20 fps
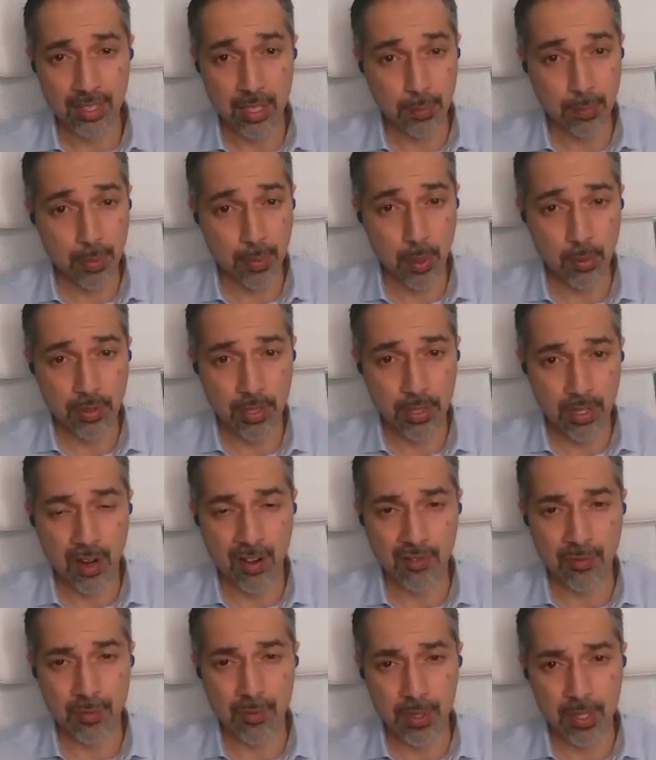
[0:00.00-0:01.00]
They pulled it
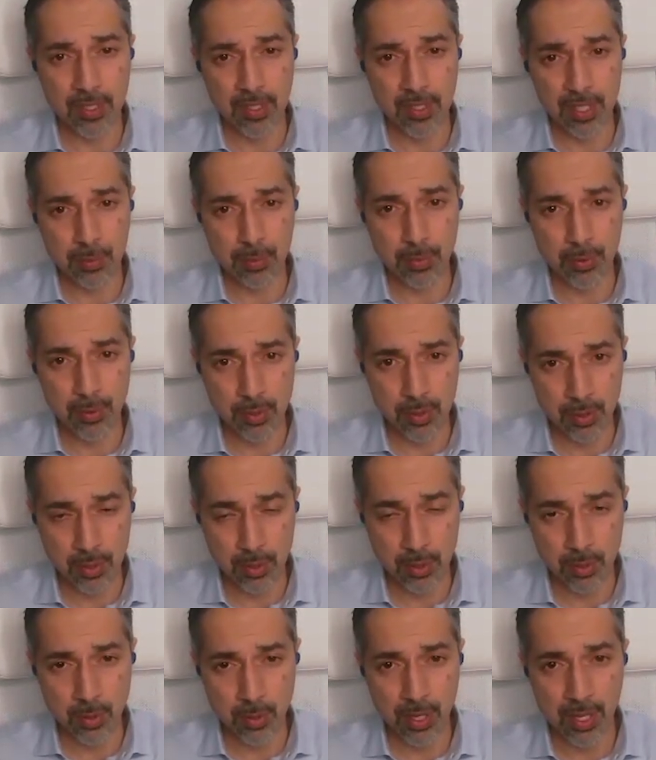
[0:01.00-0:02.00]
off because they
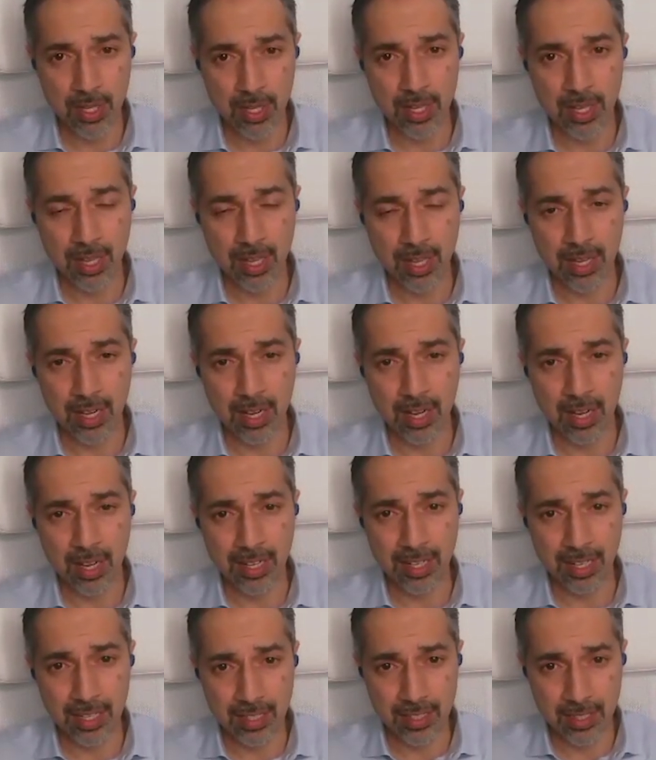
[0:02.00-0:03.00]
pursued
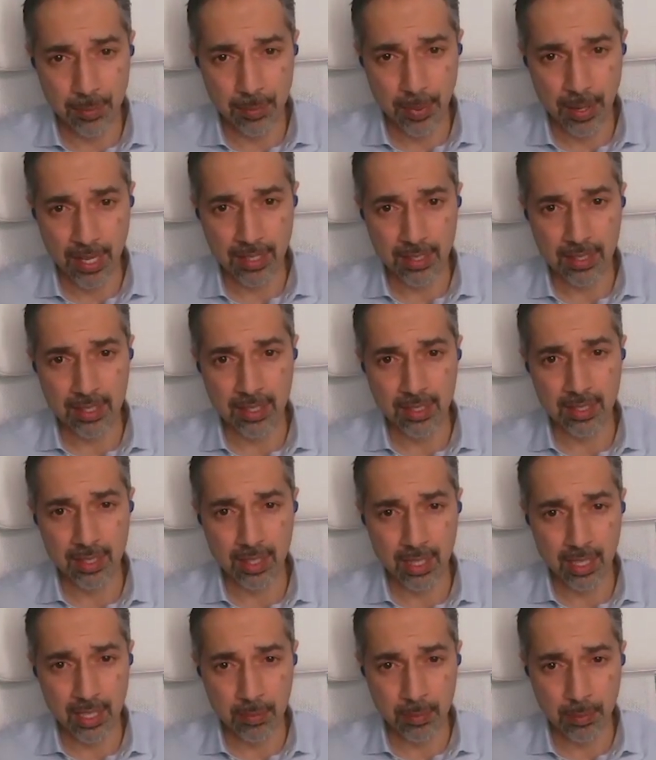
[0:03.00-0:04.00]
an
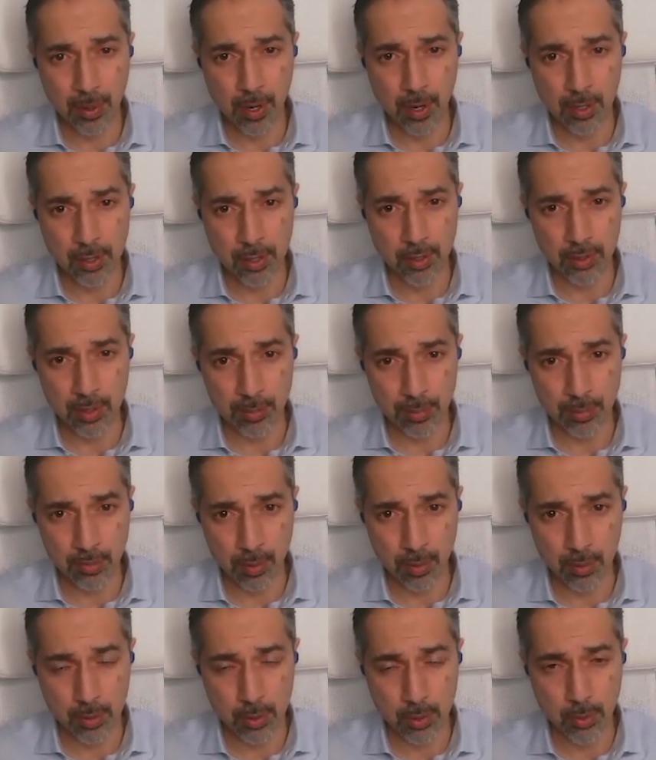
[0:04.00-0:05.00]
independent, impartial
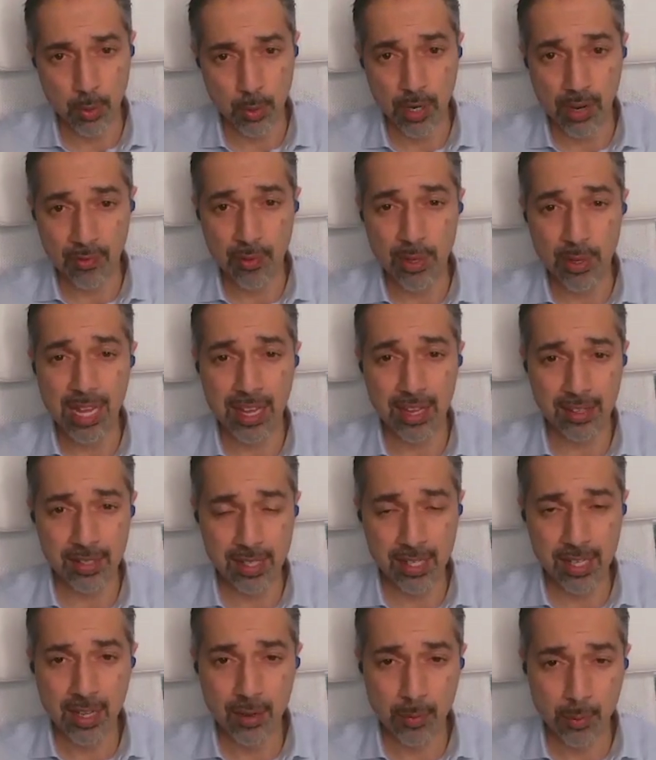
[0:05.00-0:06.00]
approach,
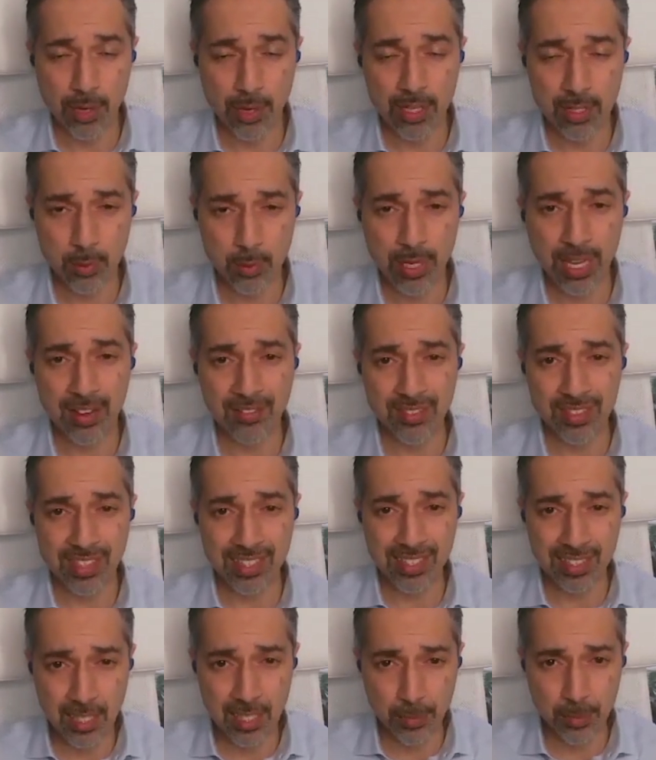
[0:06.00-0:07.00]
whereas we have
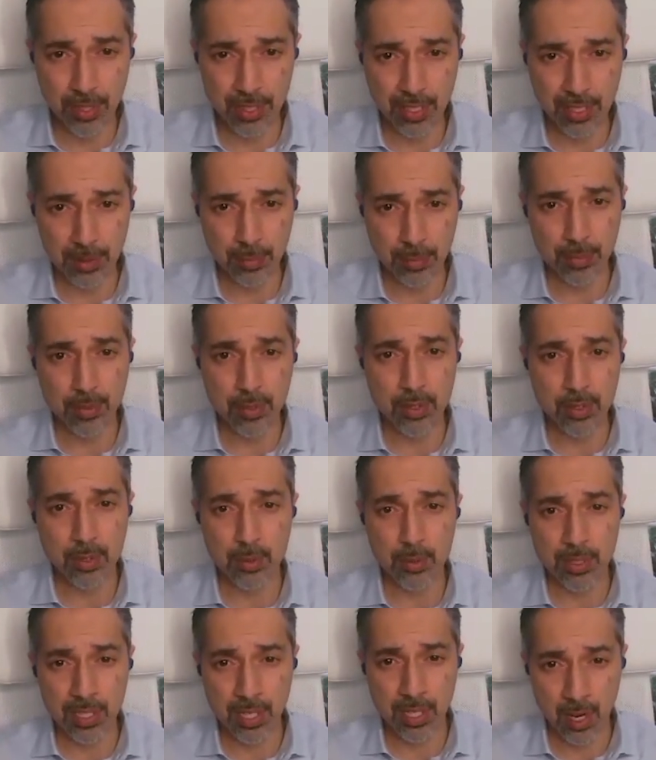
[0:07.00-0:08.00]
deliberately
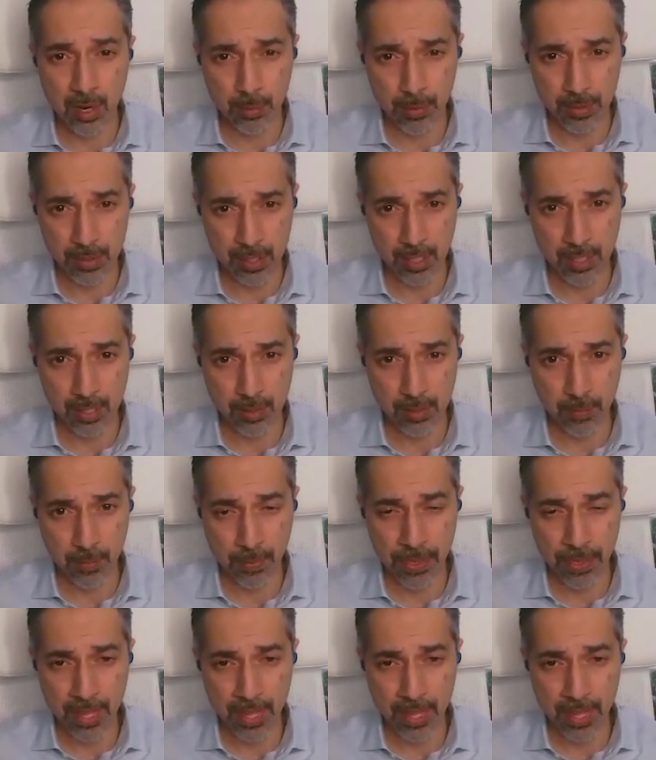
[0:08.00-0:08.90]
pursued the opposite.